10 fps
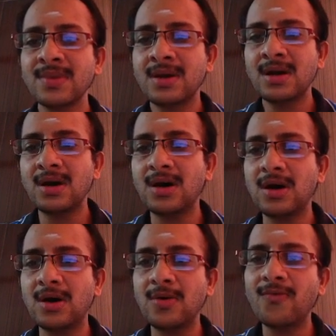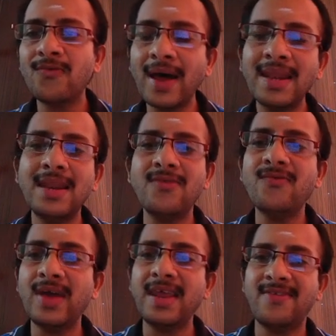One
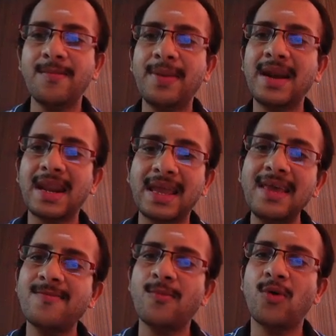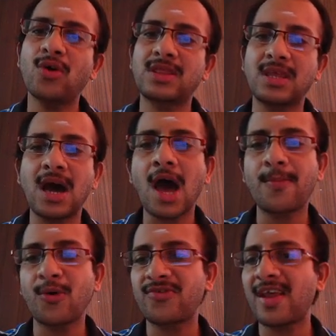very simple trick is both are
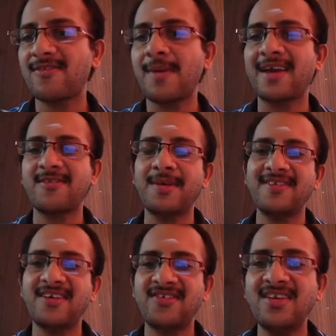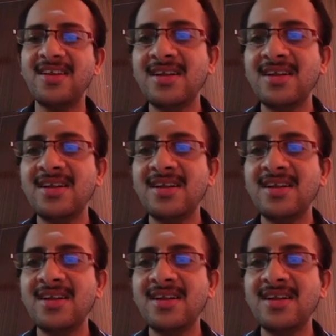posed as maximization